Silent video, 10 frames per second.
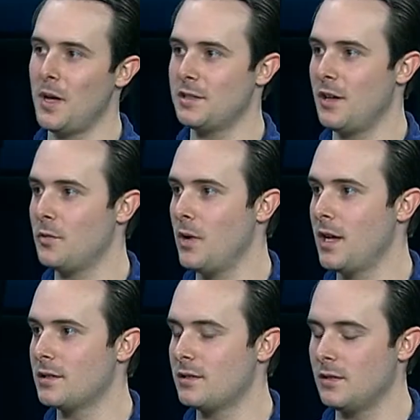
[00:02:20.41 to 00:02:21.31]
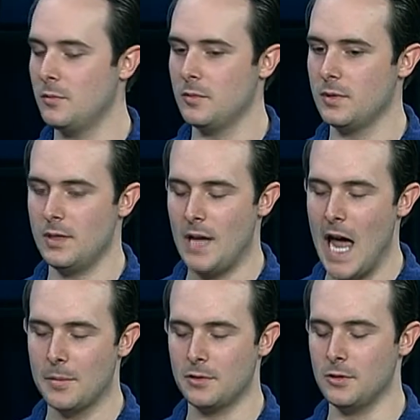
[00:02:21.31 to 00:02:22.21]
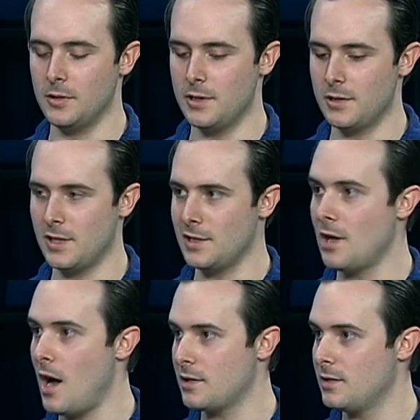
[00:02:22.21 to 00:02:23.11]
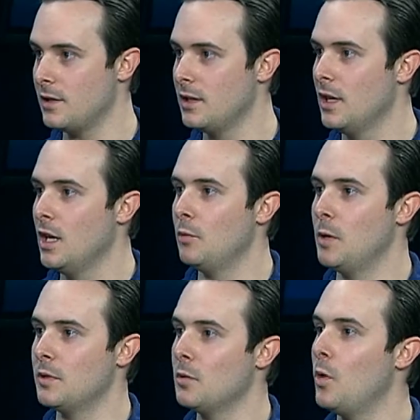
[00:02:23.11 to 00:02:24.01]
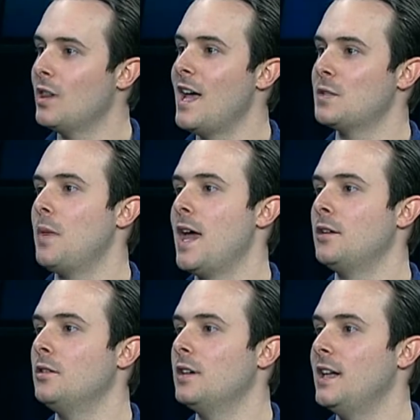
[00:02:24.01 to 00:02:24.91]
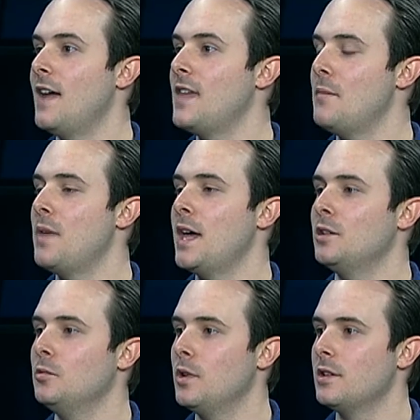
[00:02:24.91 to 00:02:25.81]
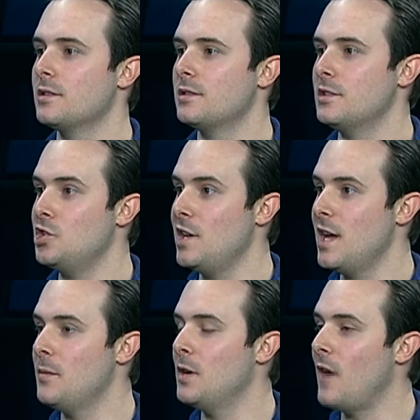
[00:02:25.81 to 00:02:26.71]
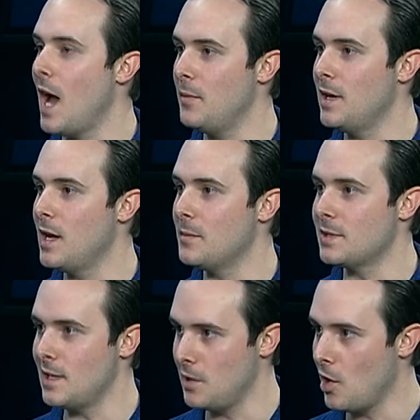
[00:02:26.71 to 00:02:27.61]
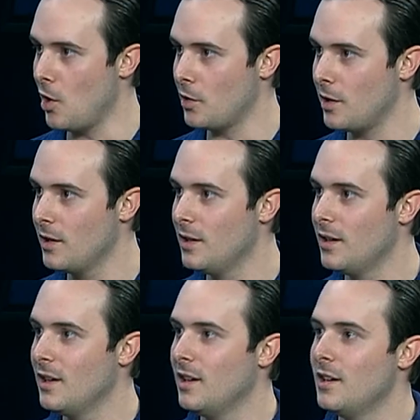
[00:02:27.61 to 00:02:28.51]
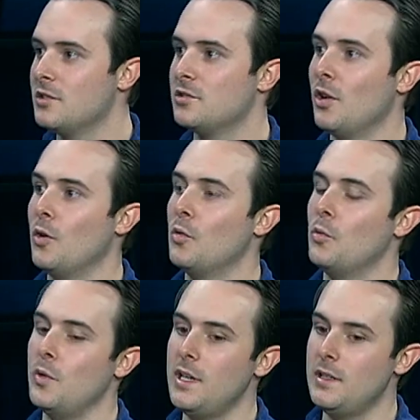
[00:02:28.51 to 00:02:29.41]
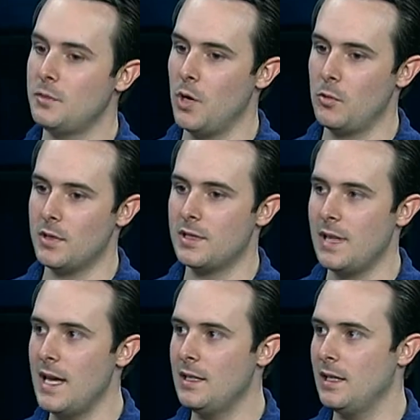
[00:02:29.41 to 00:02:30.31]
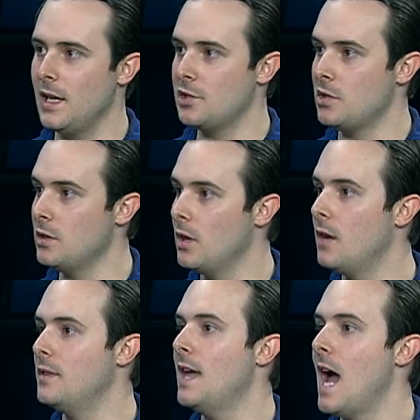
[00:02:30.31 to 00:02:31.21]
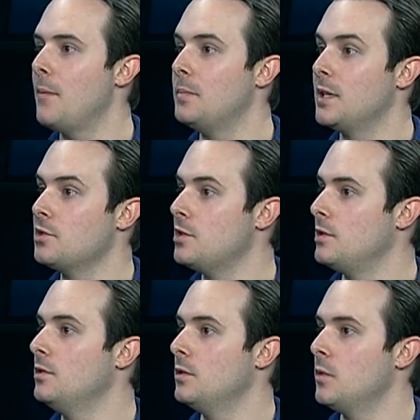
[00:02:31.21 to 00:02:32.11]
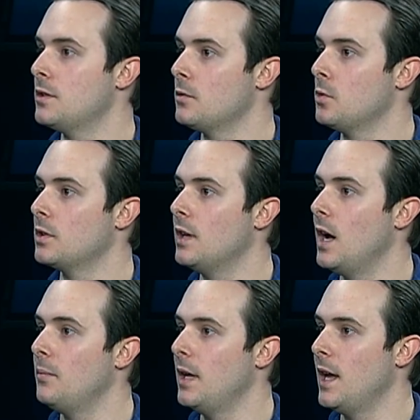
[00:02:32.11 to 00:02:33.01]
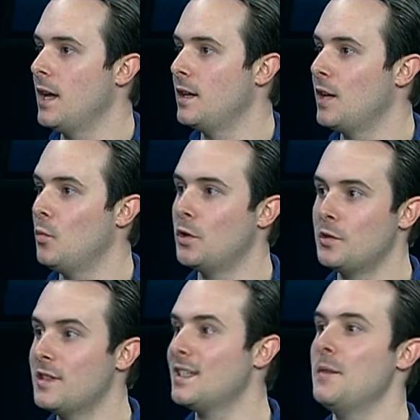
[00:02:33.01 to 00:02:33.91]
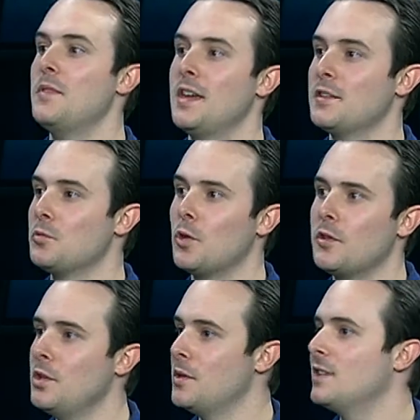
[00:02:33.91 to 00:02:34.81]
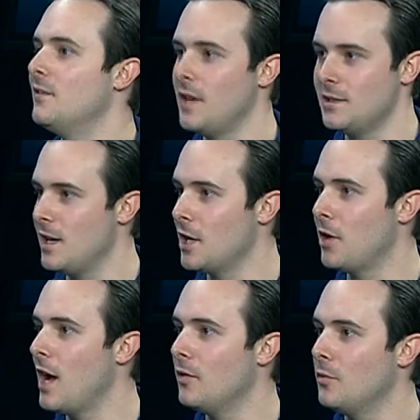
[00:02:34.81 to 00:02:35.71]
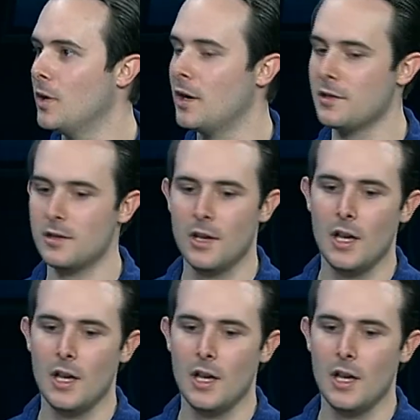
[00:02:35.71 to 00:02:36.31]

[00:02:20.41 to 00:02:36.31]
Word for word: by Southwest, absolutely just exhausted. We went to one last panel, and at that panel was the GM of IBM, Sandy Carter. So we spoke with Sandy, and she loved the app because she too had went to the World Cup and had wondered the same things. Where are the USA fans hanging out? Where's